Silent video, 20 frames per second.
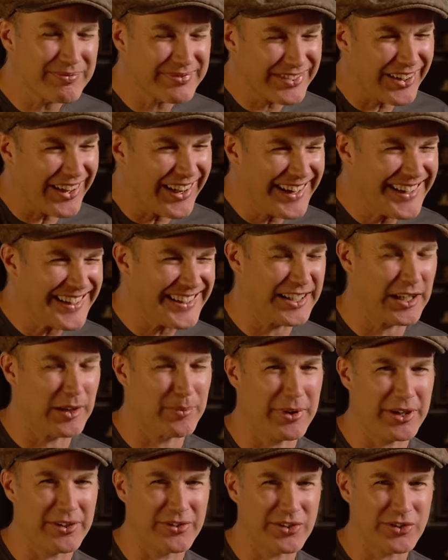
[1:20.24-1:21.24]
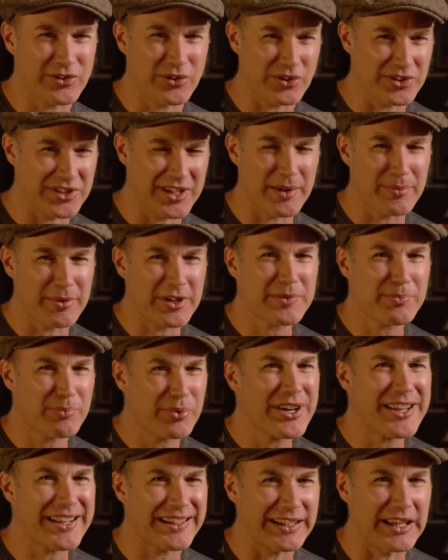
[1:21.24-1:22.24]
Tiny little bit of distortion there, but it's
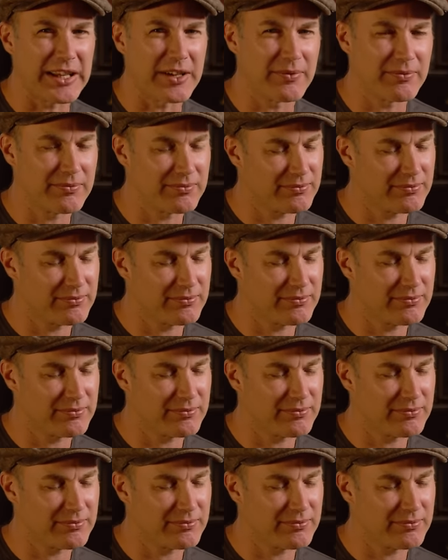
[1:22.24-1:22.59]
pretty clean.